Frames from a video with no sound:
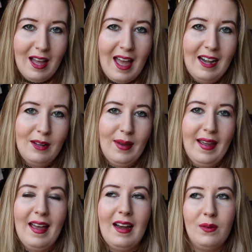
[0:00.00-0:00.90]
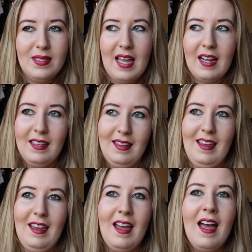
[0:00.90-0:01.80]
alleyway and I was stuck in
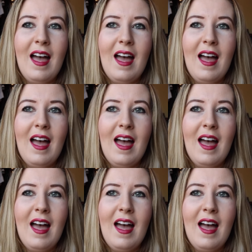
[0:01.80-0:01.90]
there,